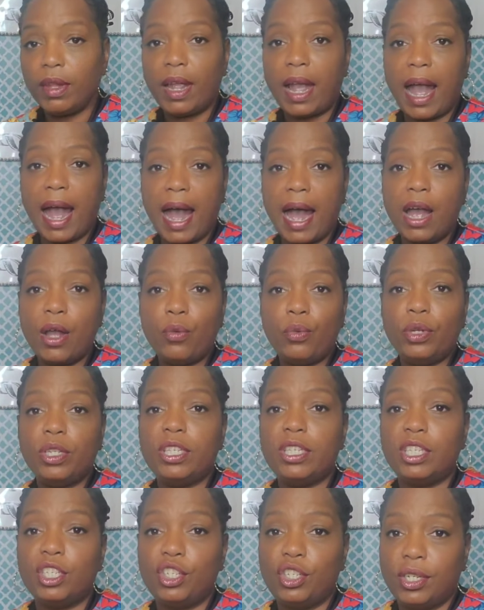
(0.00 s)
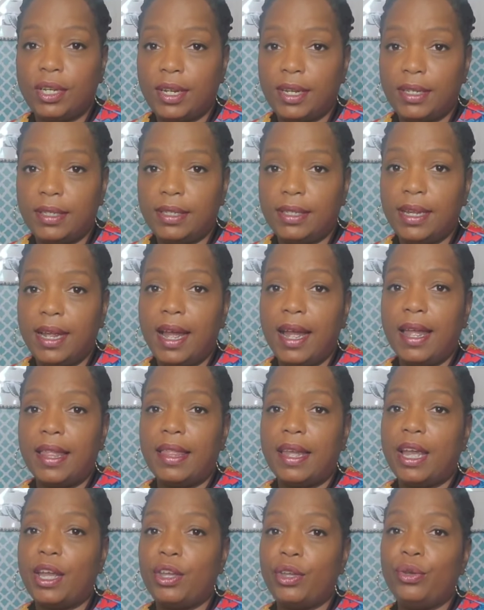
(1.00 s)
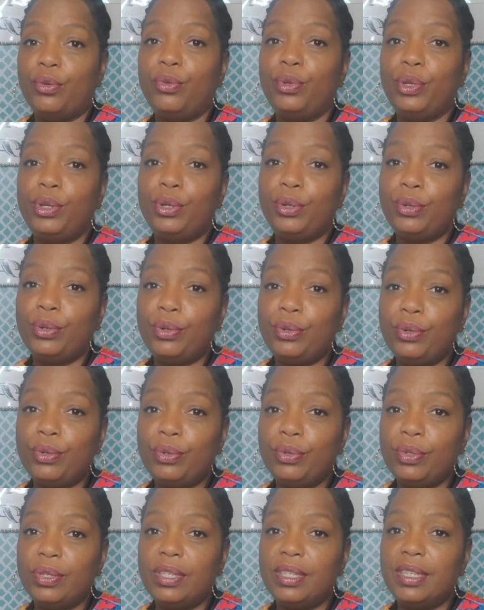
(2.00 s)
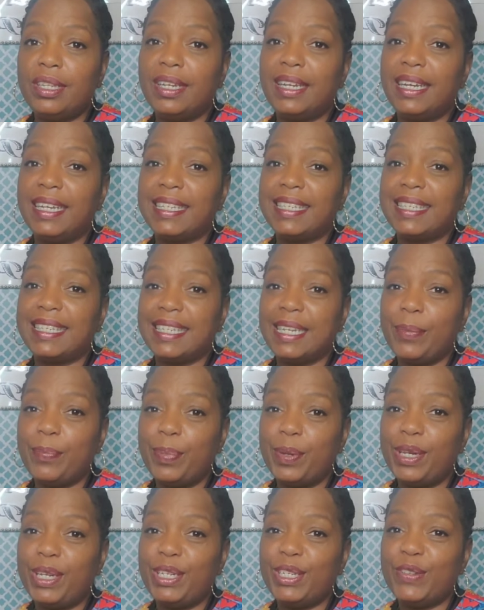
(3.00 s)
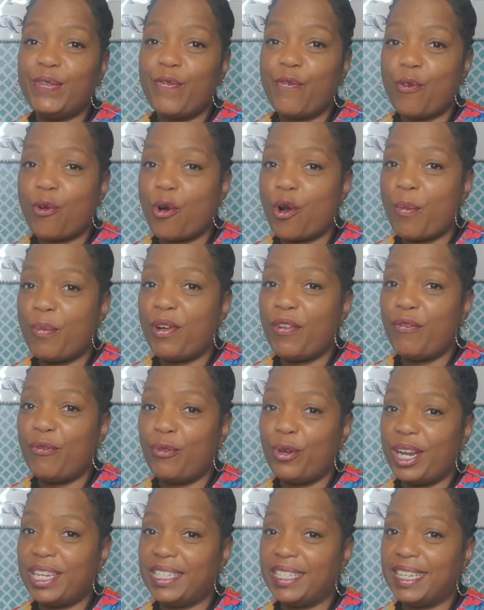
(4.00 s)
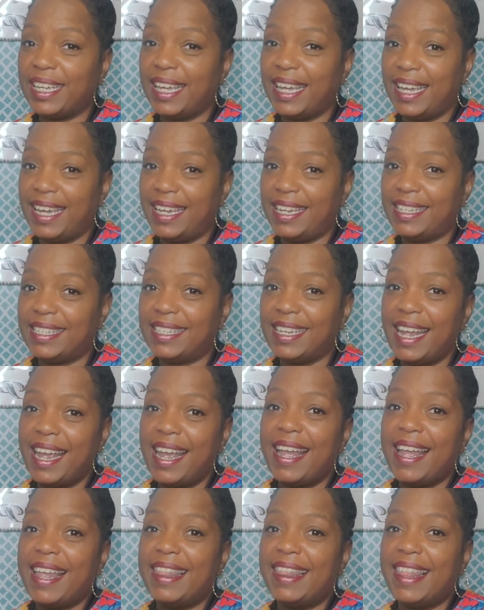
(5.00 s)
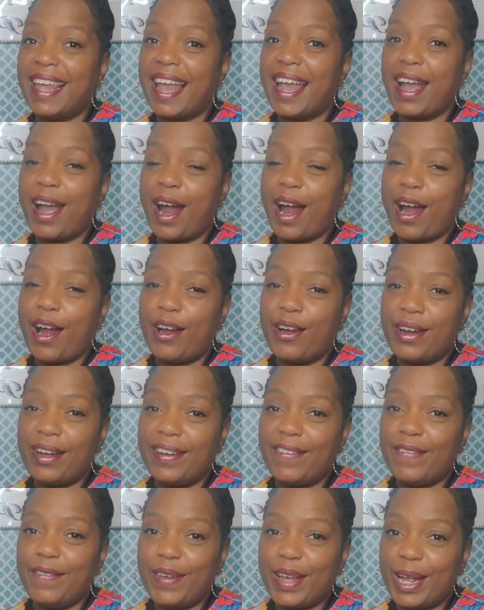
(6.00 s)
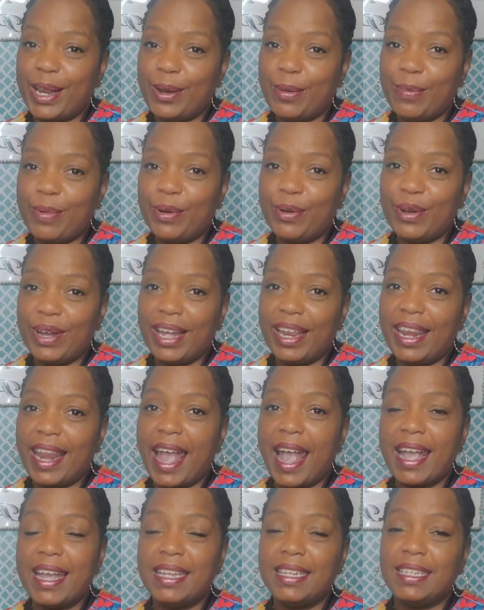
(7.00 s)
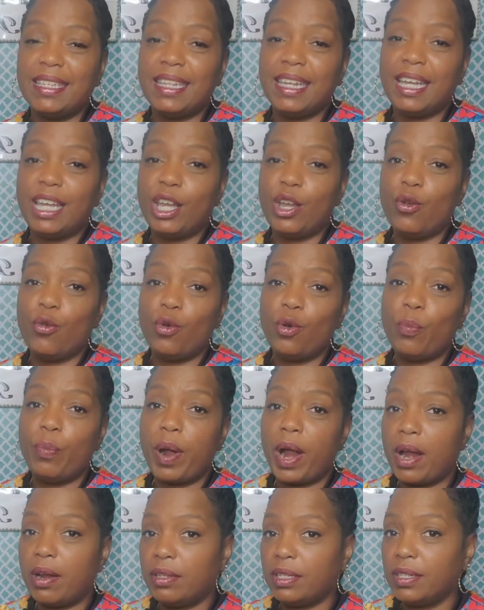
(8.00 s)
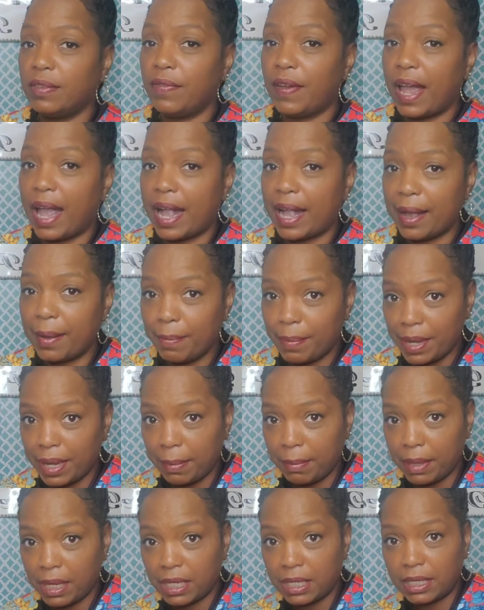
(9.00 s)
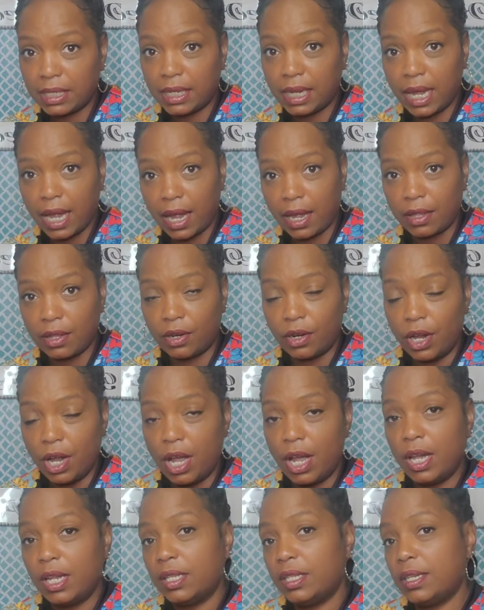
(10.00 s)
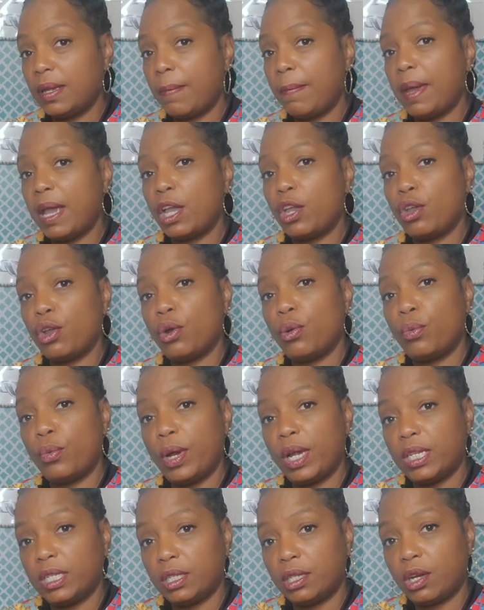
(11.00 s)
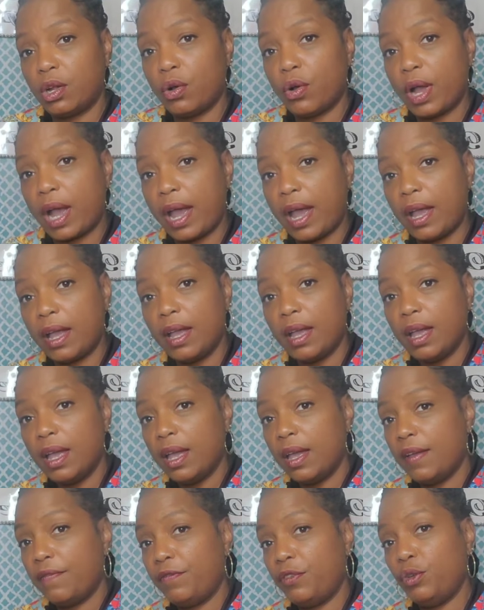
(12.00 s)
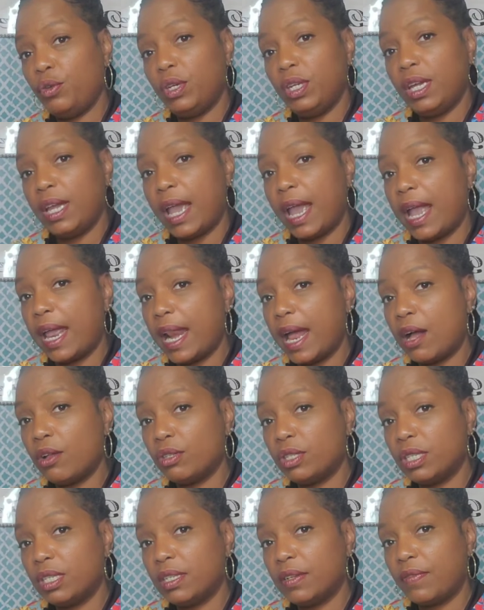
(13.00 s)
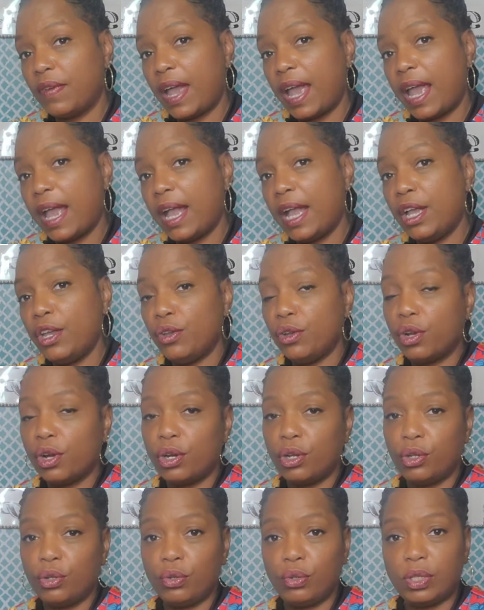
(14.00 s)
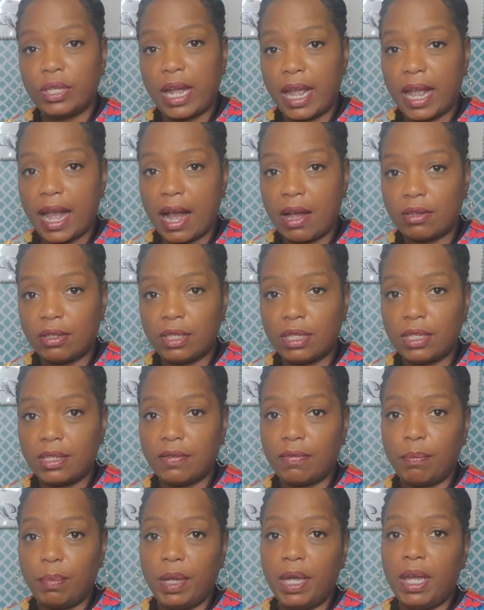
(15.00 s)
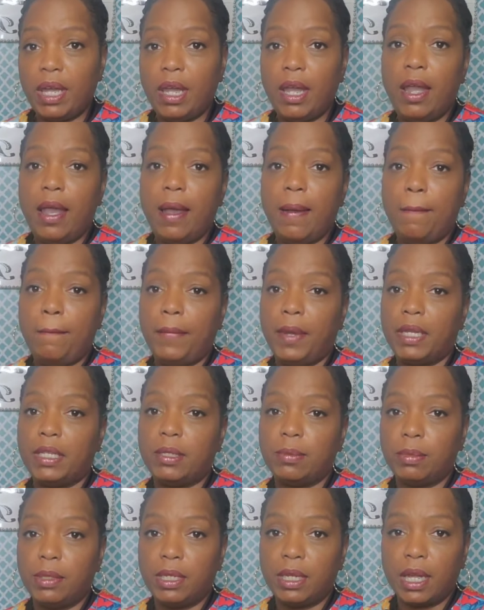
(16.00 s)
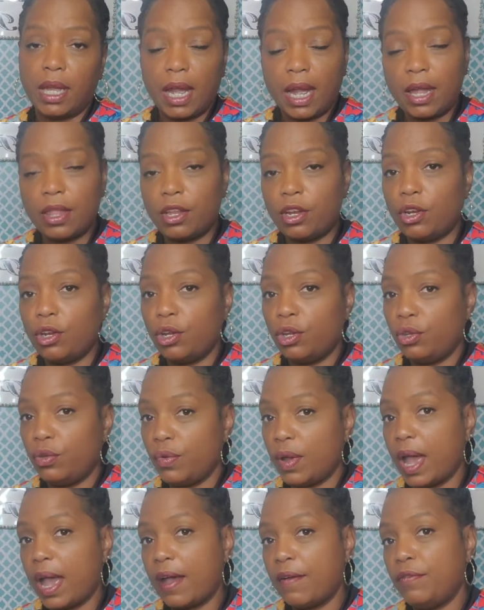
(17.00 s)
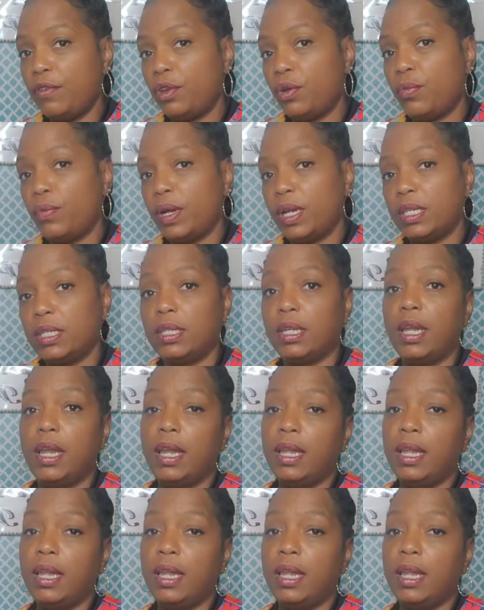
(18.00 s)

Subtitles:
I would suggest that you use the simplest form of resin kits that are available, and that is the equal parts of A and B mixed together to make your resin. Okay, if you need 8 ounces of A, you're going to use 8 ounces of B, mix them together, you have your resin.